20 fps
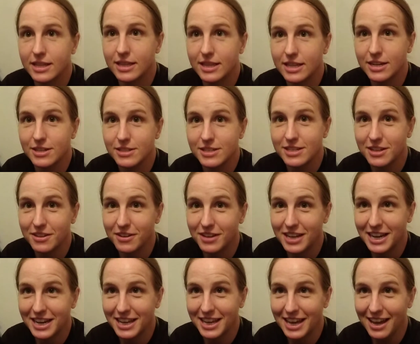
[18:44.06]
There's another
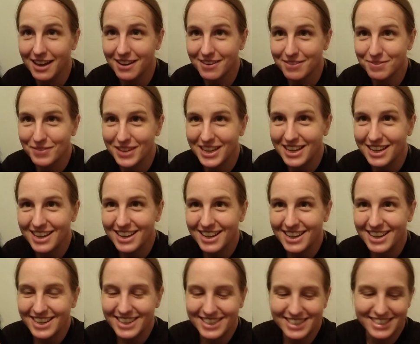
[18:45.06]
kitty cat.
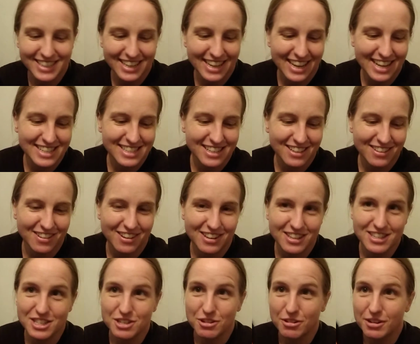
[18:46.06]
She has a lot
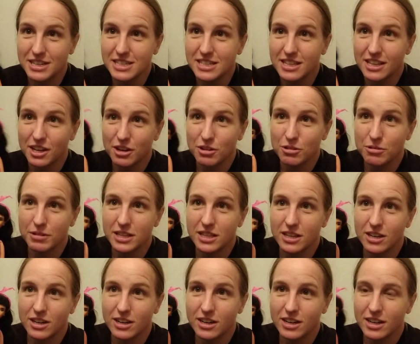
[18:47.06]
of stories that go with
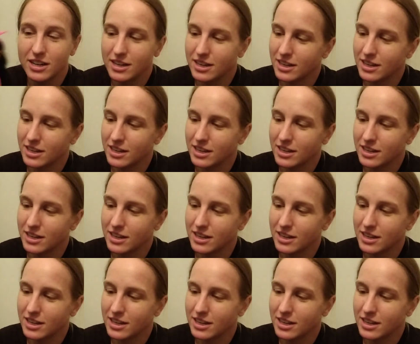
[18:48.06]
her,